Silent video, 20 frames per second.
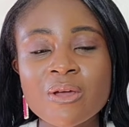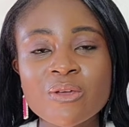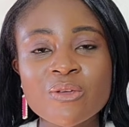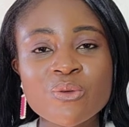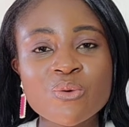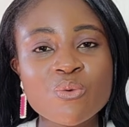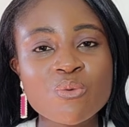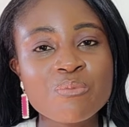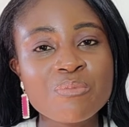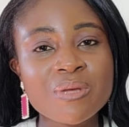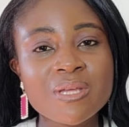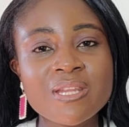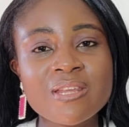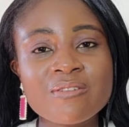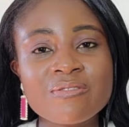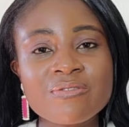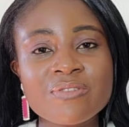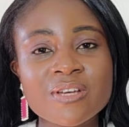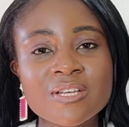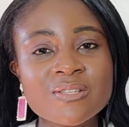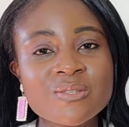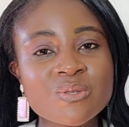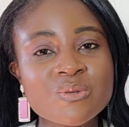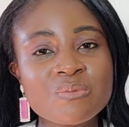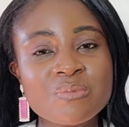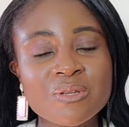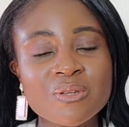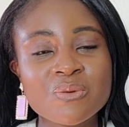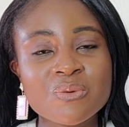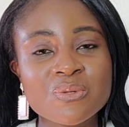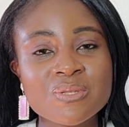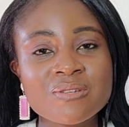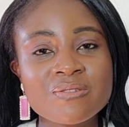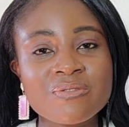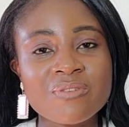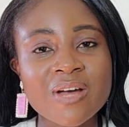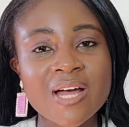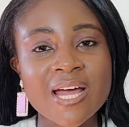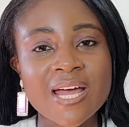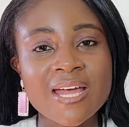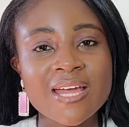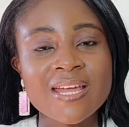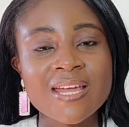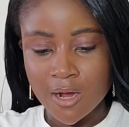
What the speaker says: you will be the first to be notified.